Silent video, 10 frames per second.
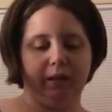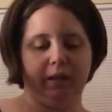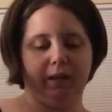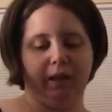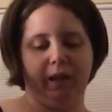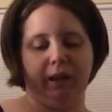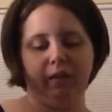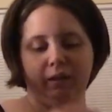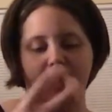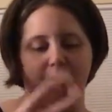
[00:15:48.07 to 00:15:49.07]
he's got a
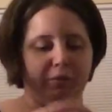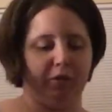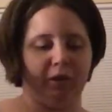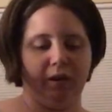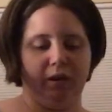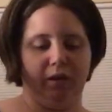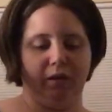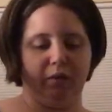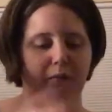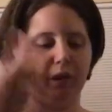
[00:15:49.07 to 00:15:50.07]
helicopter in
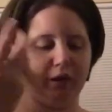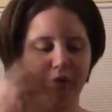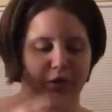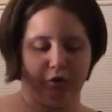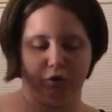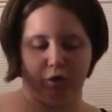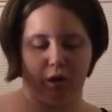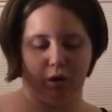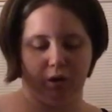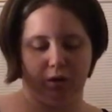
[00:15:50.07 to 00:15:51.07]
here, a monster
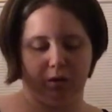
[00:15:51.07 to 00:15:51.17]
truck,